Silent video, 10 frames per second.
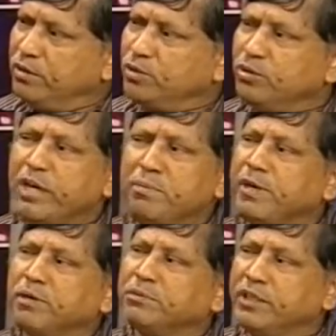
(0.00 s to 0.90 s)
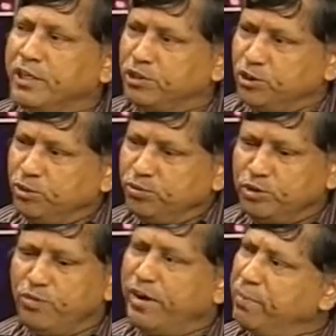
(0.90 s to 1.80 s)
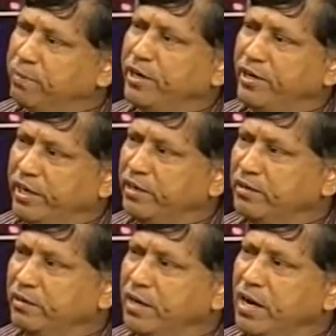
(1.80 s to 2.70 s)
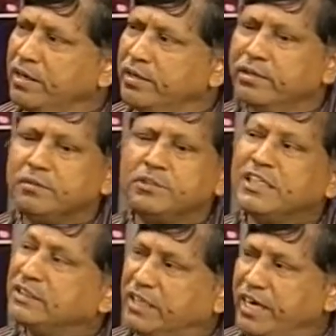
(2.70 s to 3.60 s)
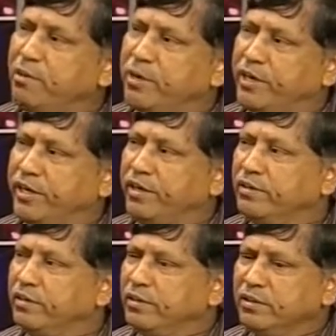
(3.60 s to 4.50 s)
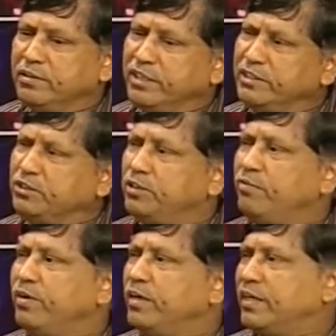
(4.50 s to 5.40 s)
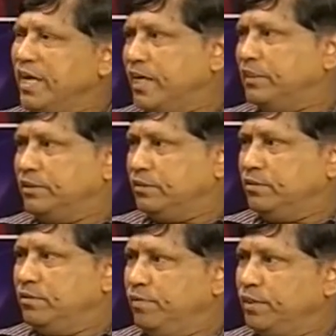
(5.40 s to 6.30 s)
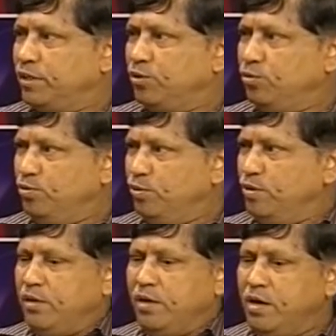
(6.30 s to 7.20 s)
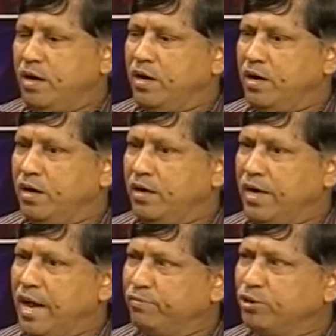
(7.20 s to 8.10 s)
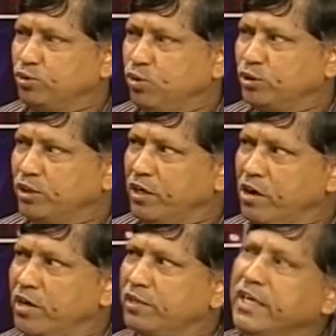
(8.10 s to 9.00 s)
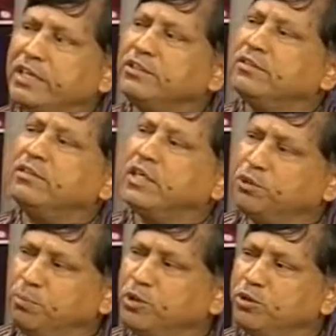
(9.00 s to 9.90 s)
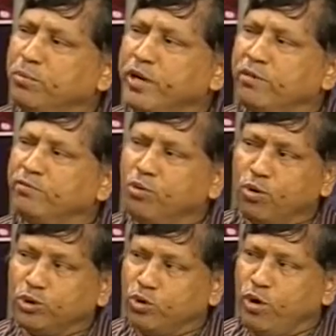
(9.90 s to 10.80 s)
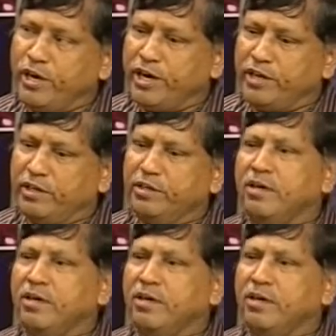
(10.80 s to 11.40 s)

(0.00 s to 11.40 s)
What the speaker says: So that becomes an issue. So viability and sustainability, this will tell us whether to have this course or not. That is the responsibility of the course coordinator.